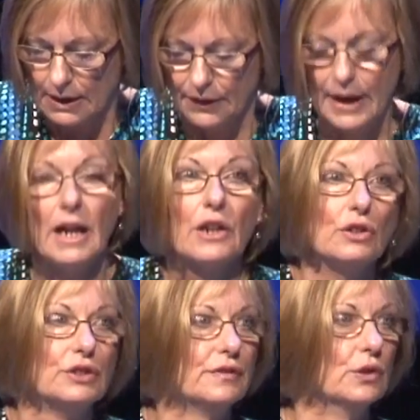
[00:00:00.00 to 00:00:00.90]
Then I
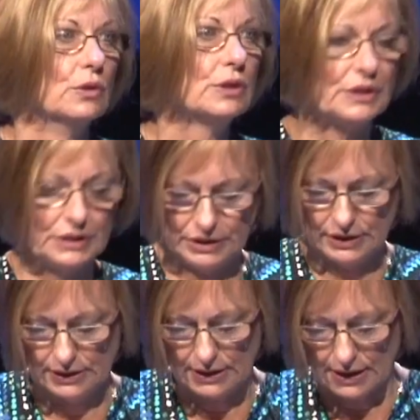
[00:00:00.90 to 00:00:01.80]
got divorced.
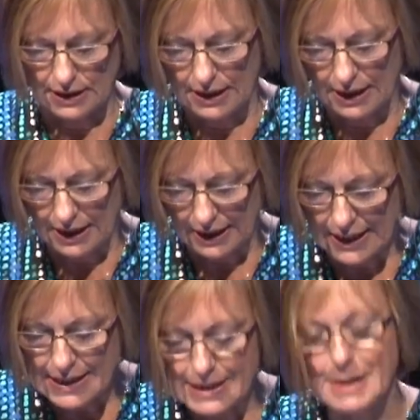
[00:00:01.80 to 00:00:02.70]
I
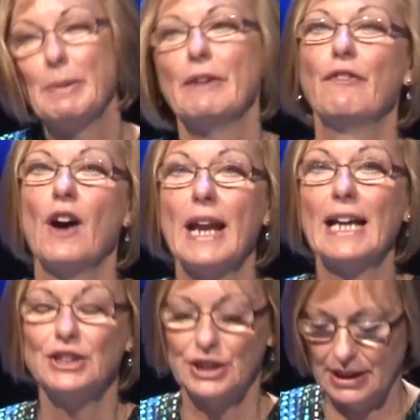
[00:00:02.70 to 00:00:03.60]
needed to be
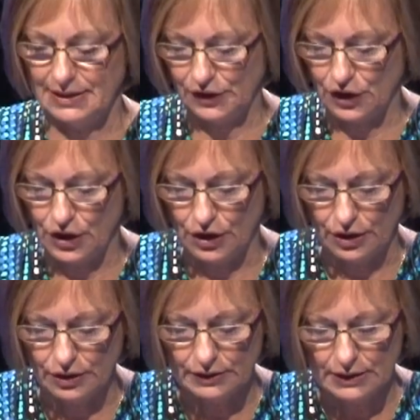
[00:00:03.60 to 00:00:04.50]
financially
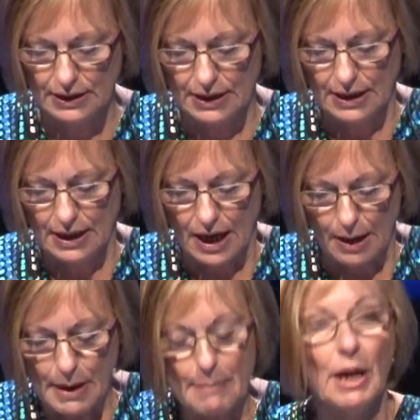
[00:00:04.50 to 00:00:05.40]
secure. I
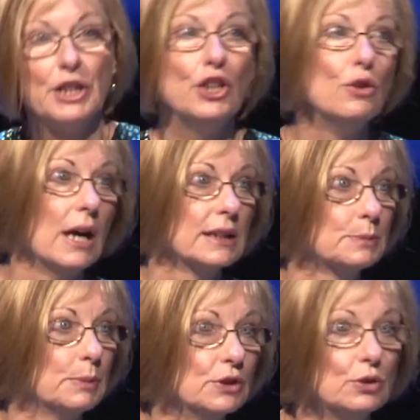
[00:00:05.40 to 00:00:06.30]
met my new
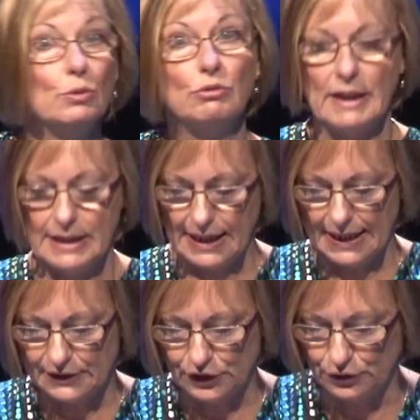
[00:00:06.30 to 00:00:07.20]
husband, who already
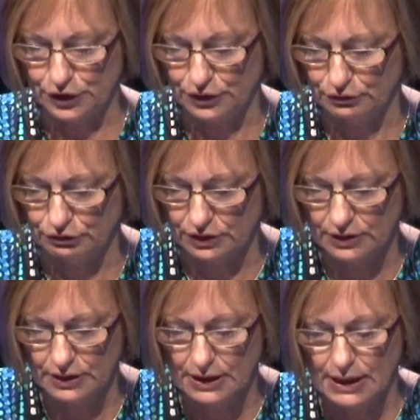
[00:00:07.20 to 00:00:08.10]
had 2
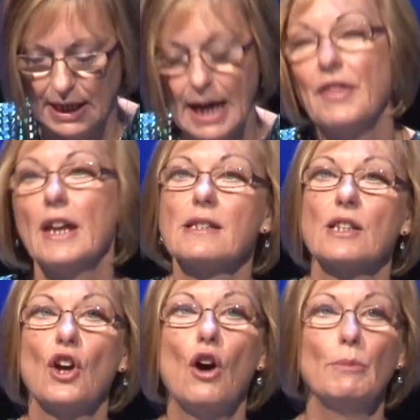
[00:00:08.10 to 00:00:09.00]
children, and then a
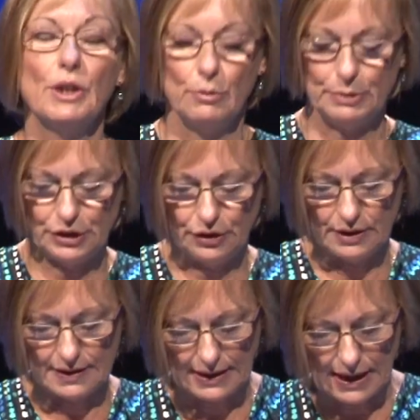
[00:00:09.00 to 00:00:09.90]
secondment
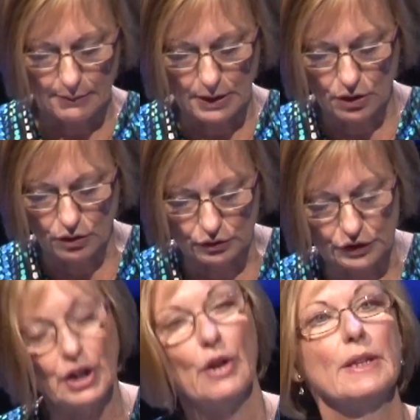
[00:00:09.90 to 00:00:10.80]
opportunity came along
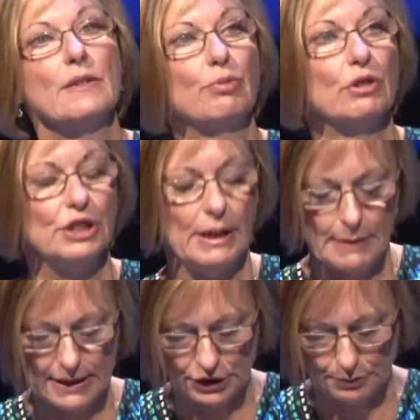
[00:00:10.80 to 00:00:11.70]
to go into project
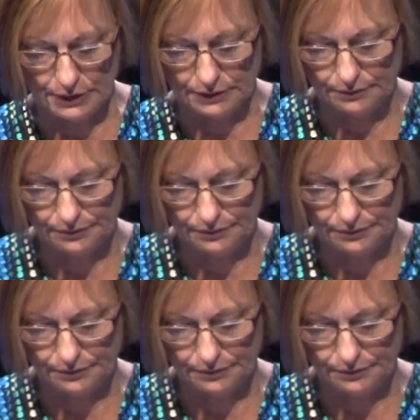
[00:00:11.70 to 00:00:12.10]
management.